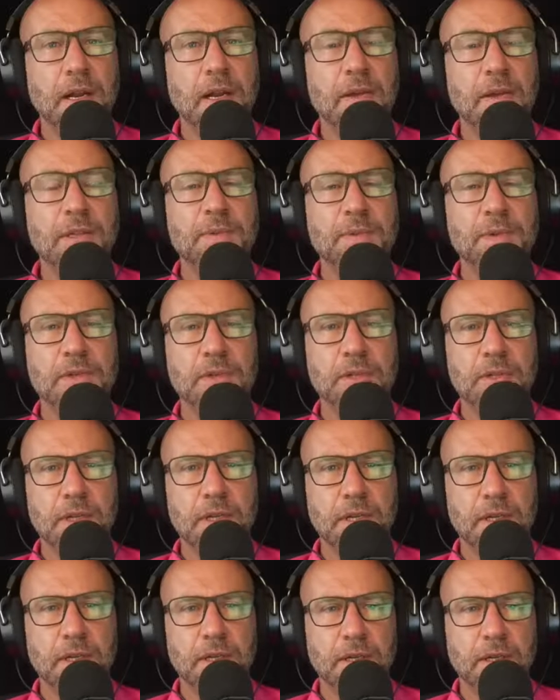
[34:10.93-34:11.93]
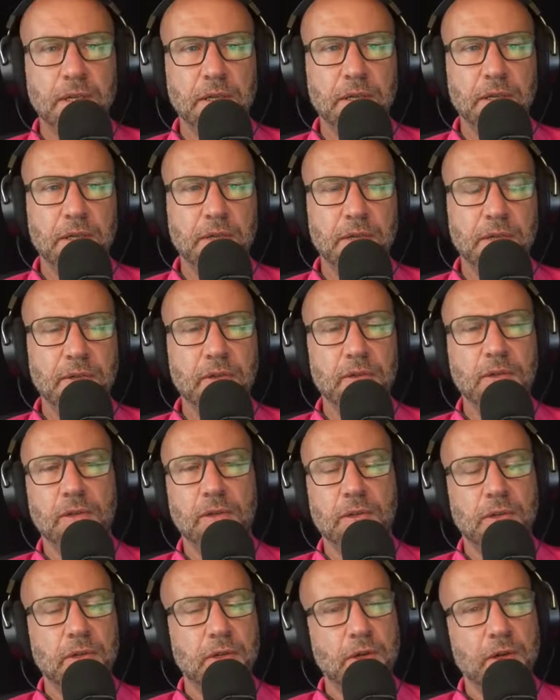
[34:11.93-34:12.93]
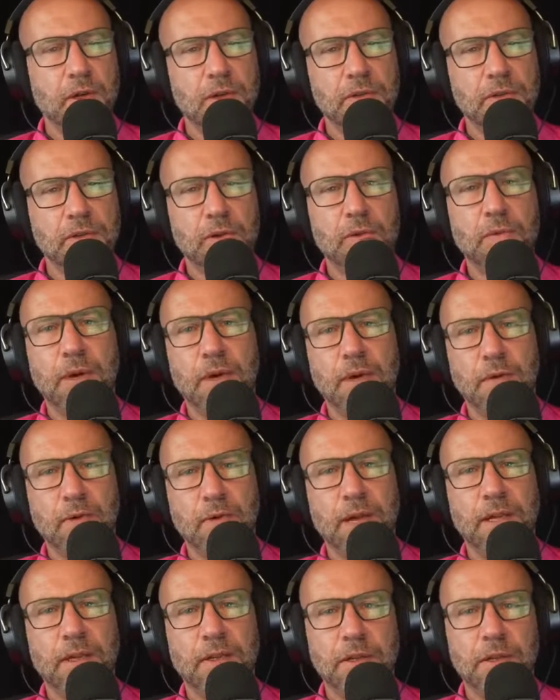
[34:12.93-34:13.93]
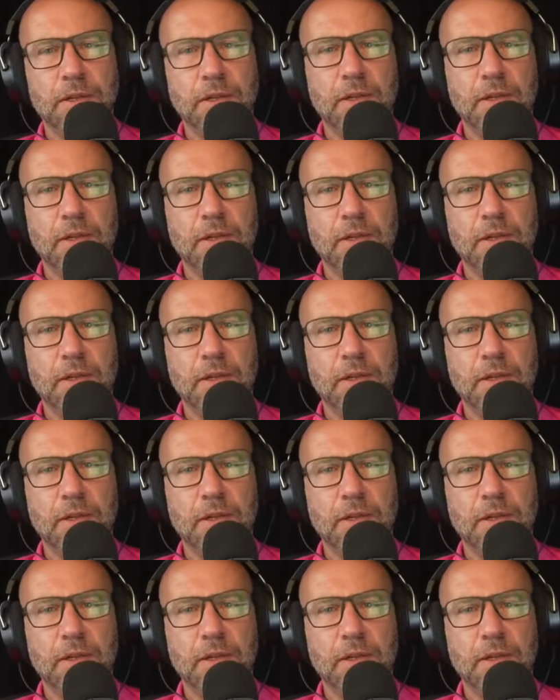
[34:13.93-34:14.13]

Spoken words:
that leads me to you're so well read.